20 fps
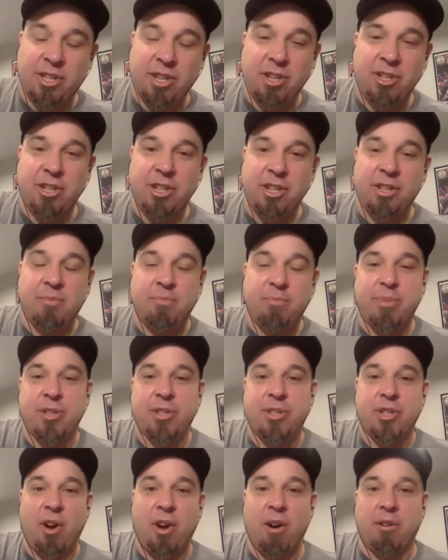such a
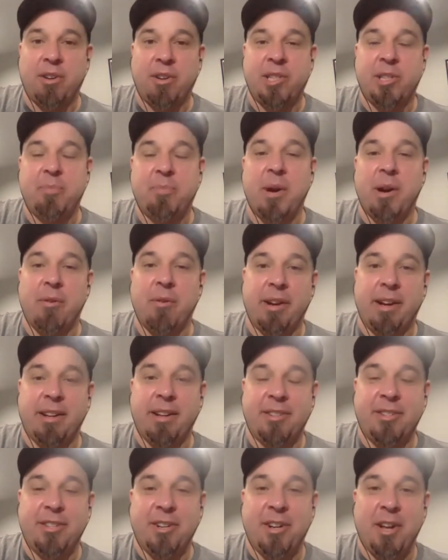bizarre experience,